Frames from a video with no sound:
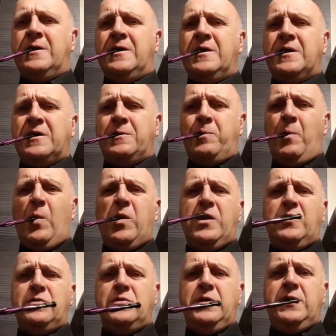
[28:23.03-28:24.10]
Just nice.
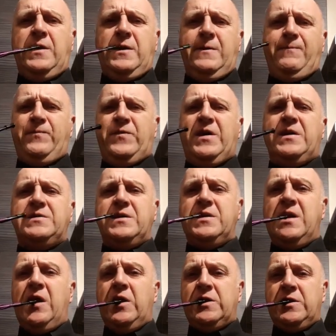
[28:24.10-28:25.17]
Trying it,
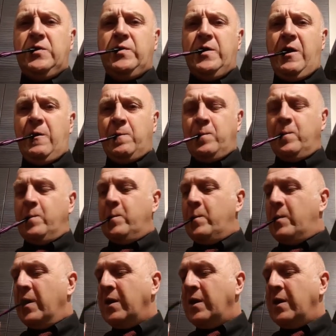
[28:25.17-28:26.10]
taste it now, it's lovely.